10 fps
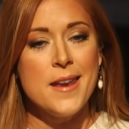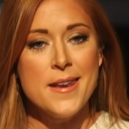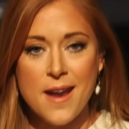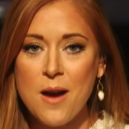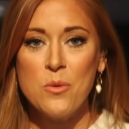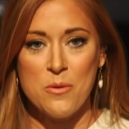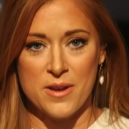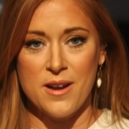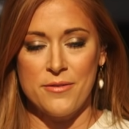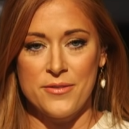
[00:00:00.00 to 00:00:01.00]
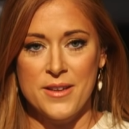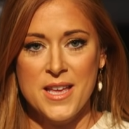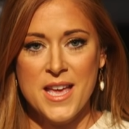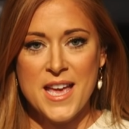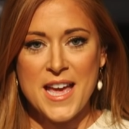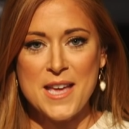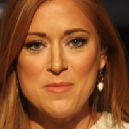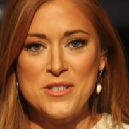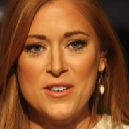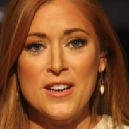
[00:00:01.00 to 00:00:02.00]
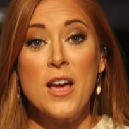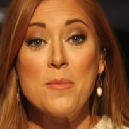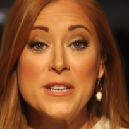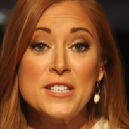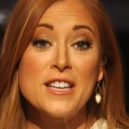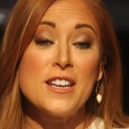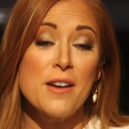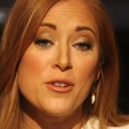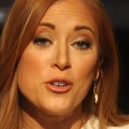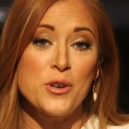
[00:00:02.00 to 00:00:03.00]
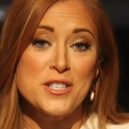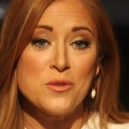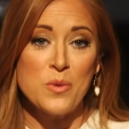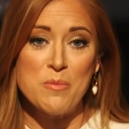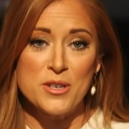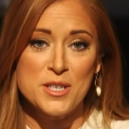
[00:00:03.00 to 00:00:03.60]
not woke enough. And Michigan Governor Gretchen Whitmer,